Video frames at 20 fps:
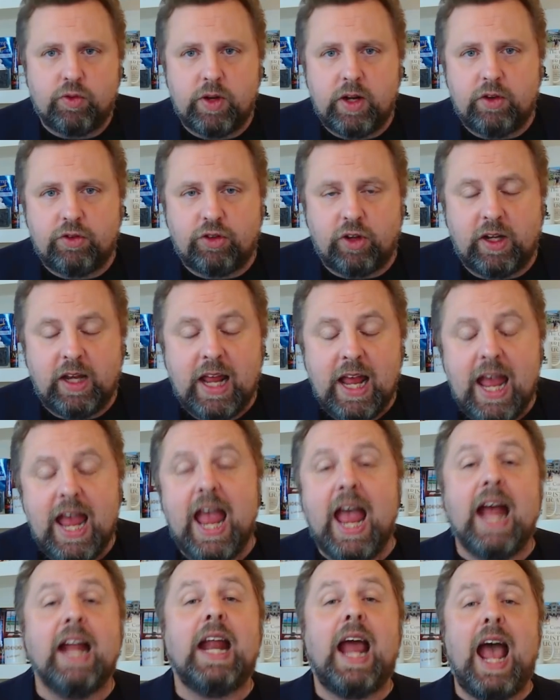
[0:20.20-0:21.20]
and tradition,
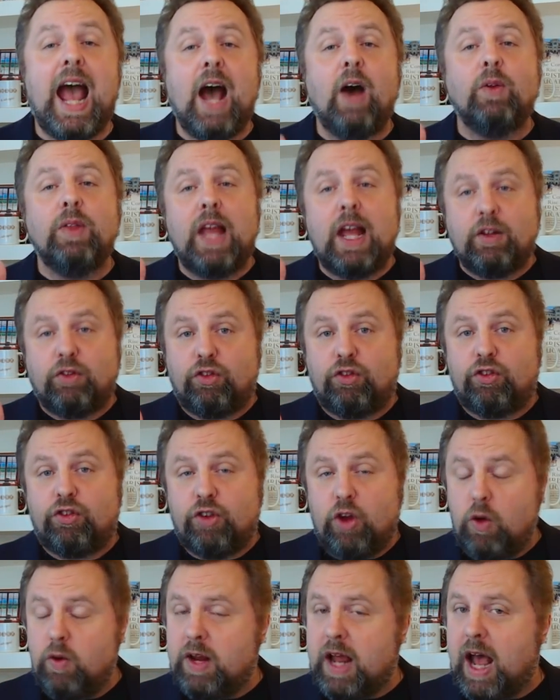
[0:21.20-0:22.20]
and how that
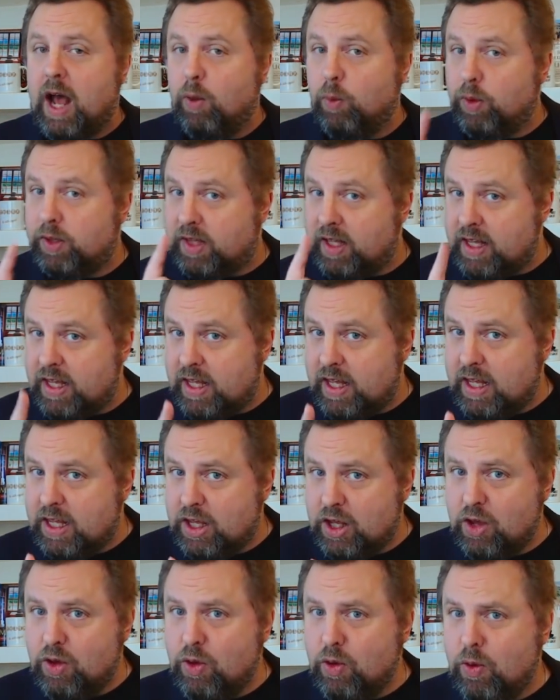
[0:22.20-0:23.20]
showdown with the
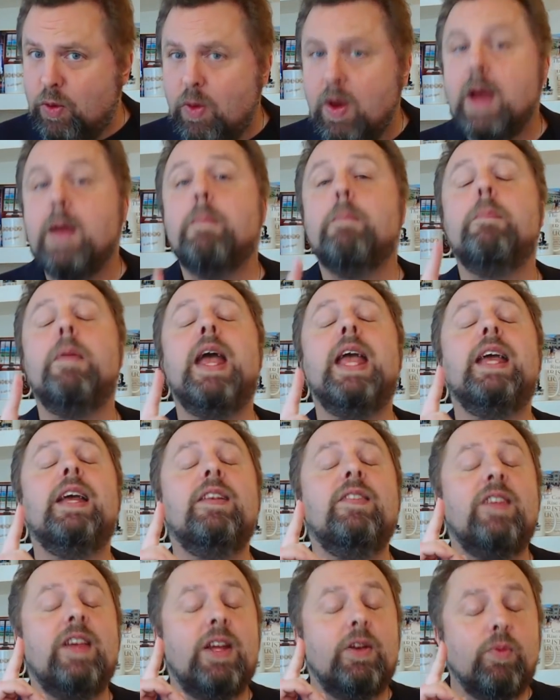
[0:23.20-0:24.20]
EU may
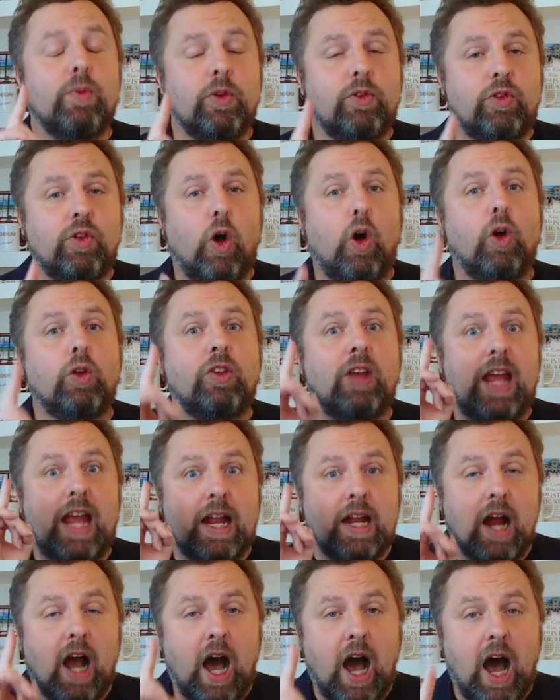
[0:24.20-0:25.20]
indeed result
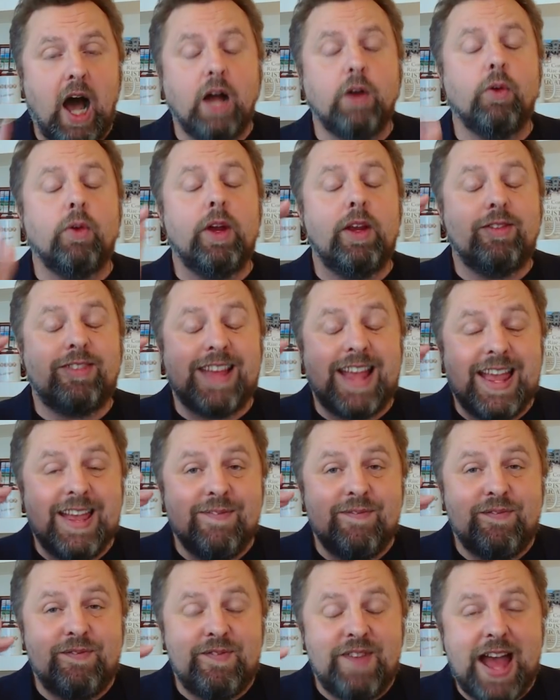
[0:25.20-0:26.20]
in Hungary's
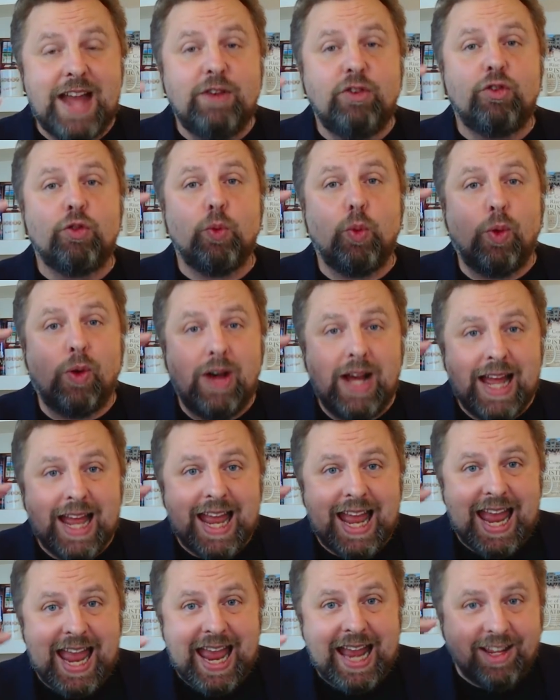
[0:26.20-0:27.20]
eventual
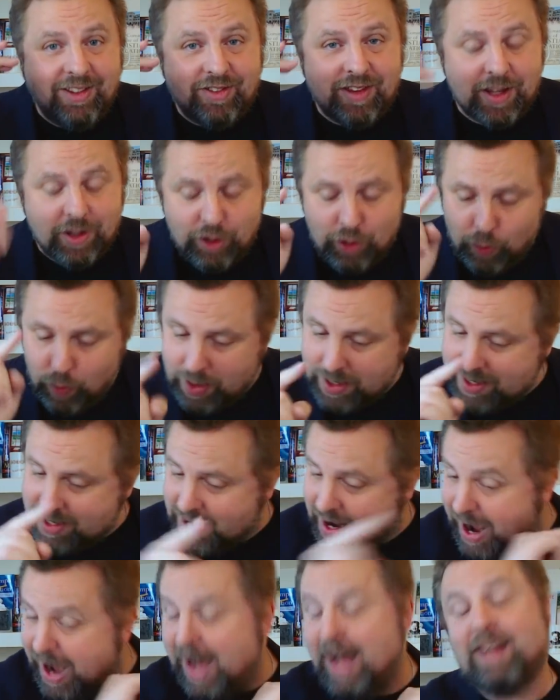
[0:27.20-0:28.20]
exit. You are
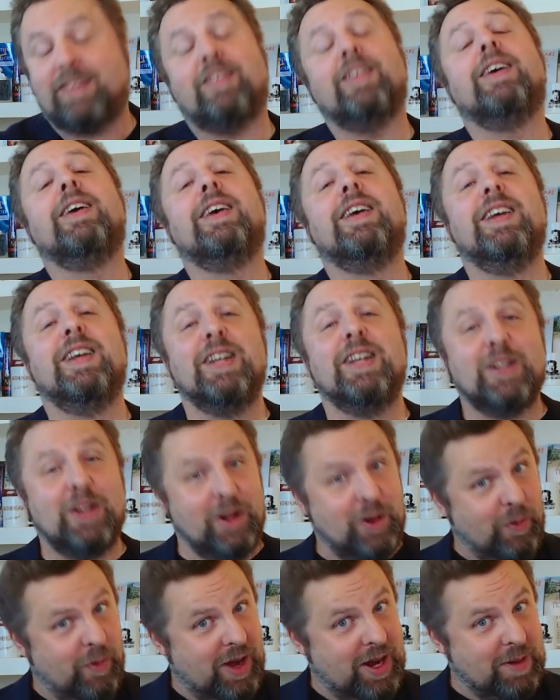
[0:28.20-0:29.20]
not
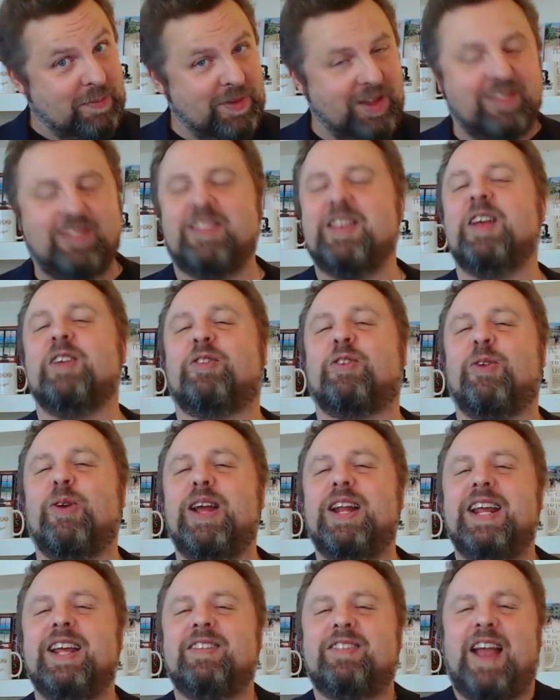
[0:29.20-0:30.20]
gonna want to miss this.
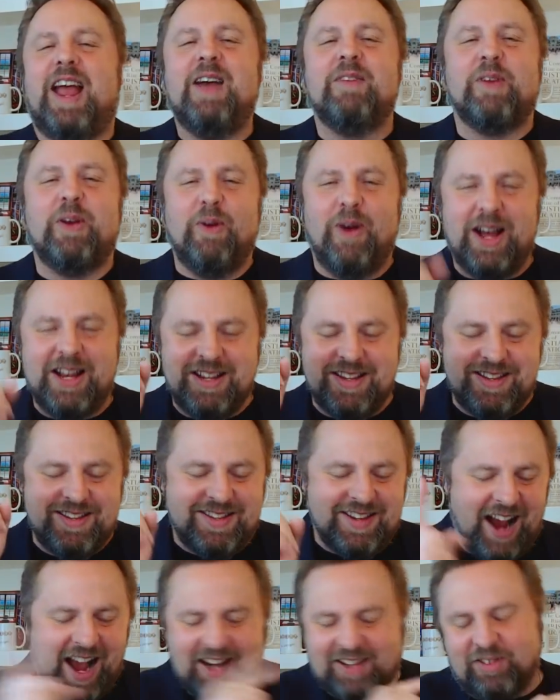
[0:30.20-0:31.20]
Greetings, everyone.
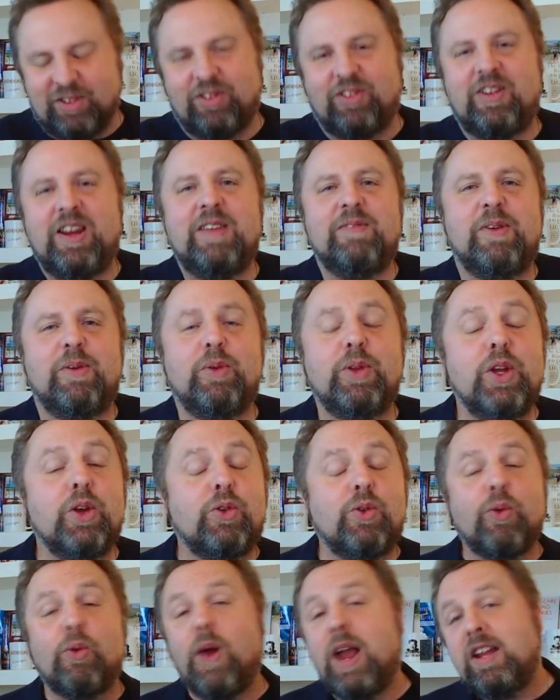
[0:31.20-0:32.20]
Dr. Stevie with you.
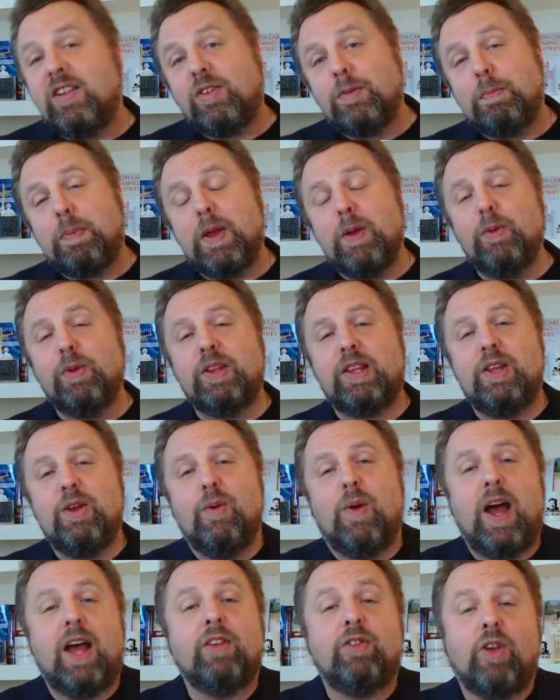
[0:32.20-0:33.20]
Great to be with
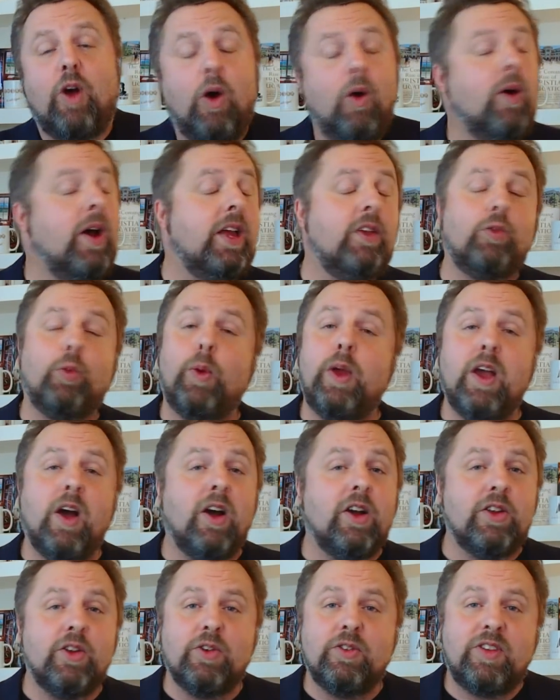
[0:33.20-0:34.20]
you. As always, we
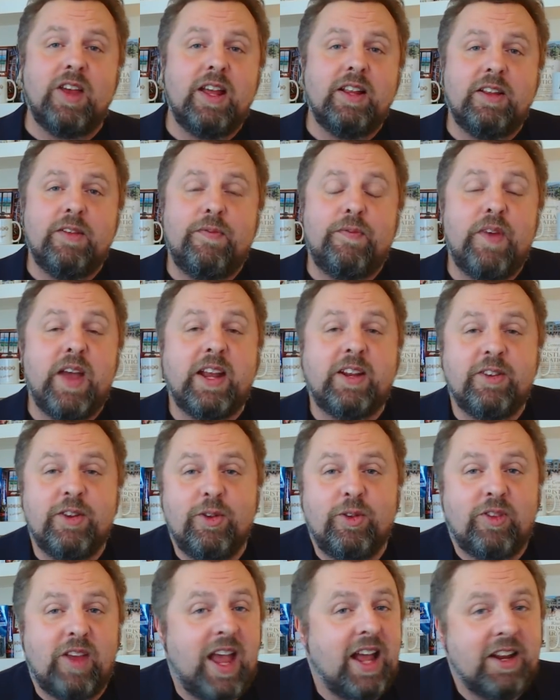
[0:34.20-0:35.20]
are your daily fake
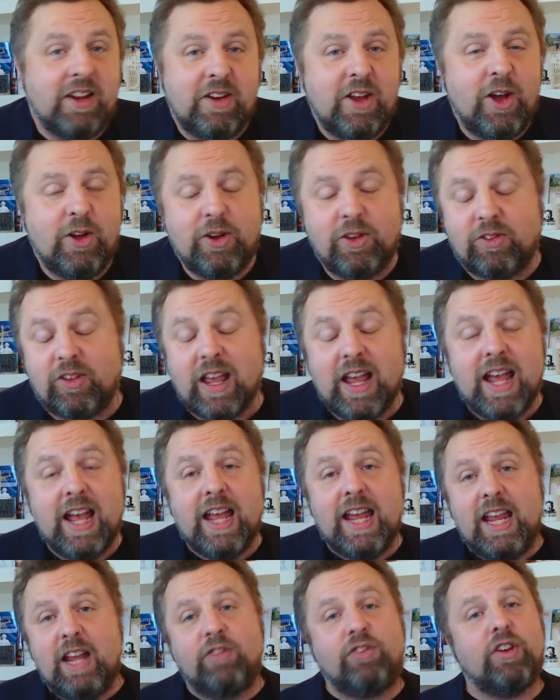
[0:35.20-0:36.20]
news antidote. As
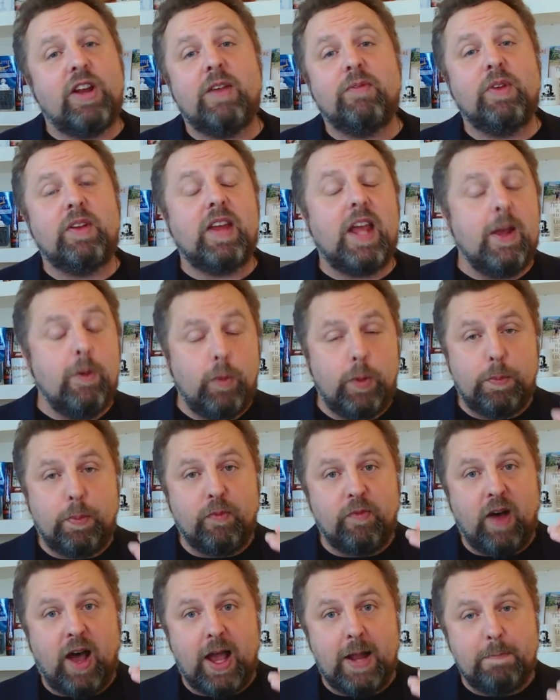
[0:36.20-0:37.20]
each and every day, we
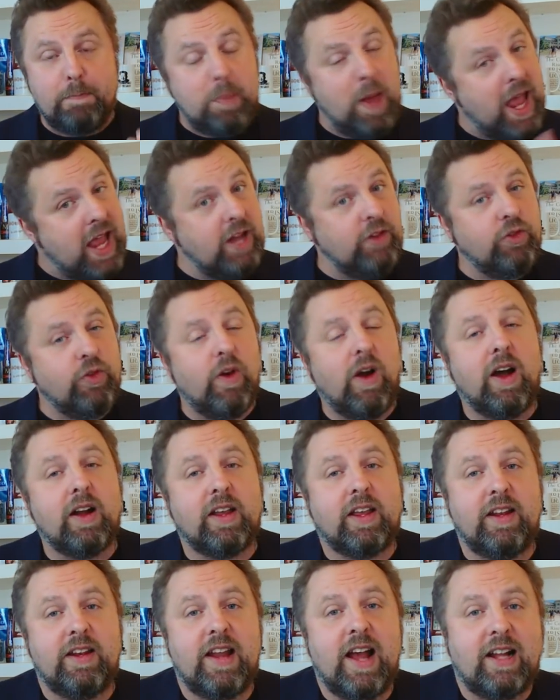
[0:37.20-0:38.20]
provide
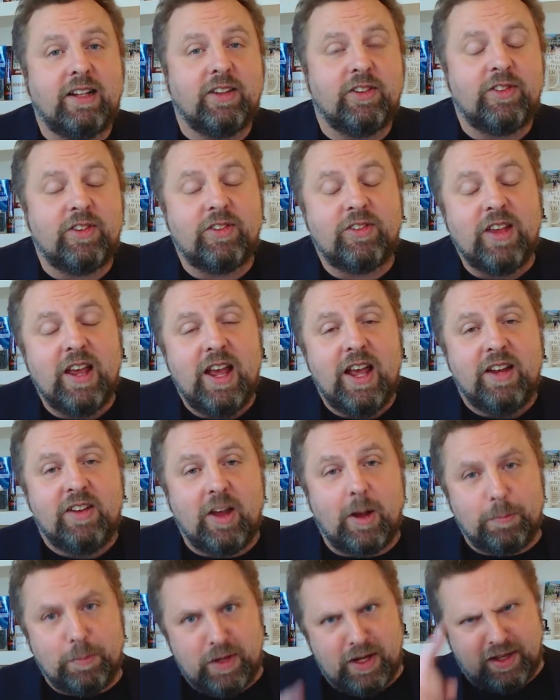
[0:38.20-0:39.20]
patriotic analysis
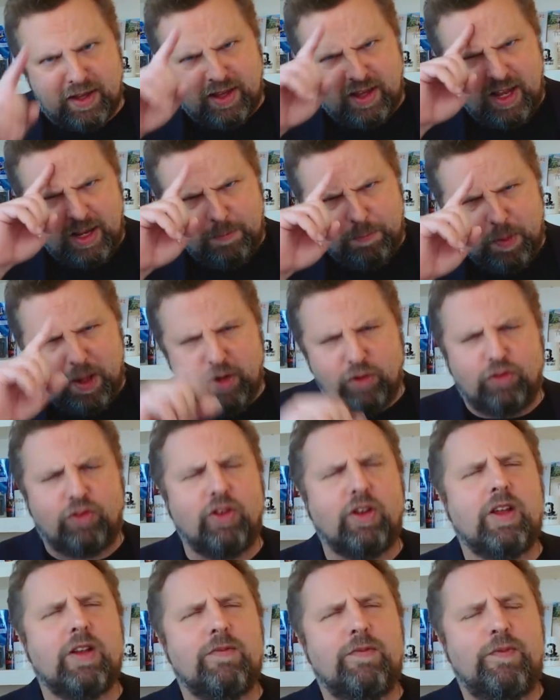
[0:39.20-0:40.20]
to help you to think better
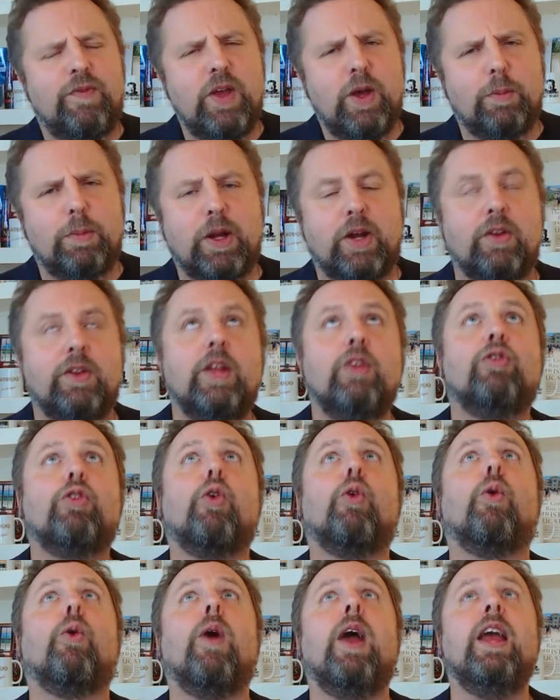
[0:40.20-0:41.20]
so you can feel better in these
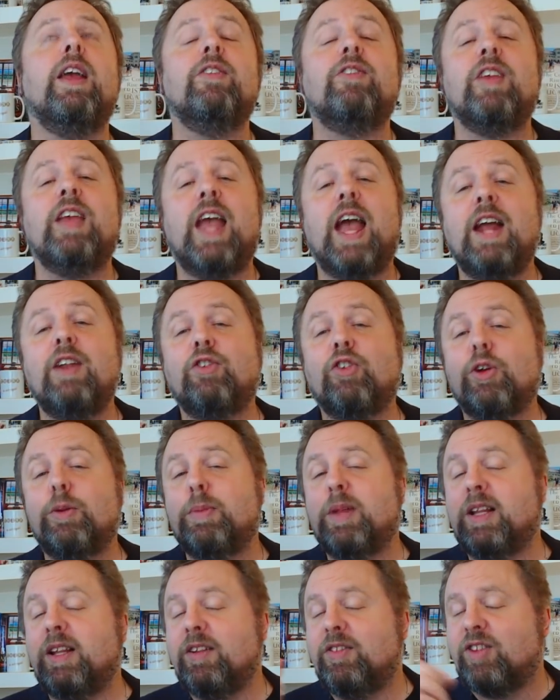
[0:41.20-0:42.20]
crazy and
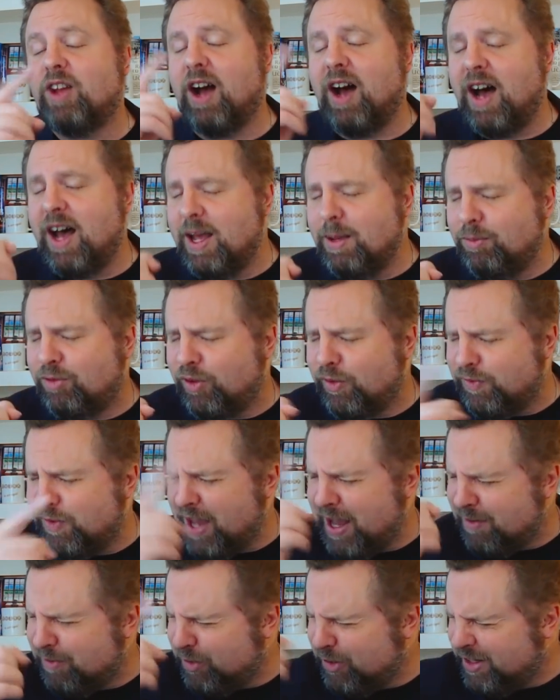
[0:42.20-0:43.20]
turbulent times. So if
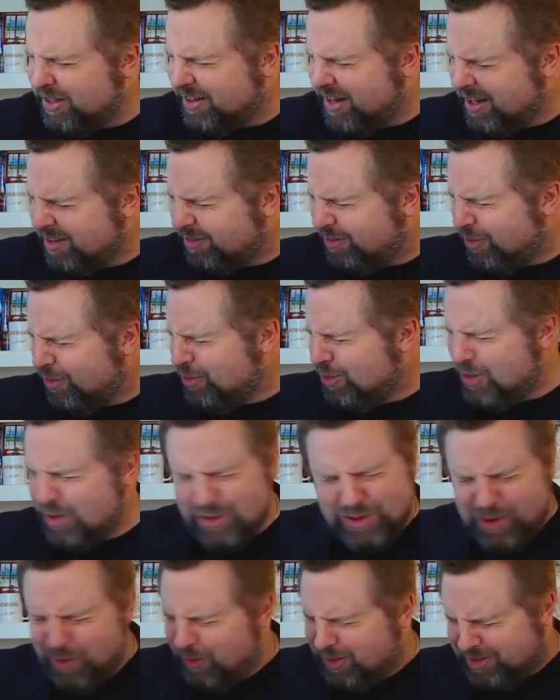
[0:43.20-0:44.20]
you haven't done so,
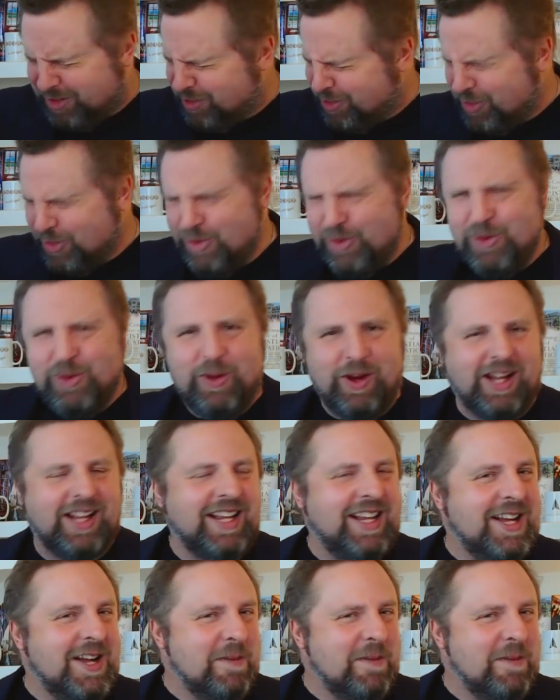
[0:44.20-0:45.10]
you know what to do.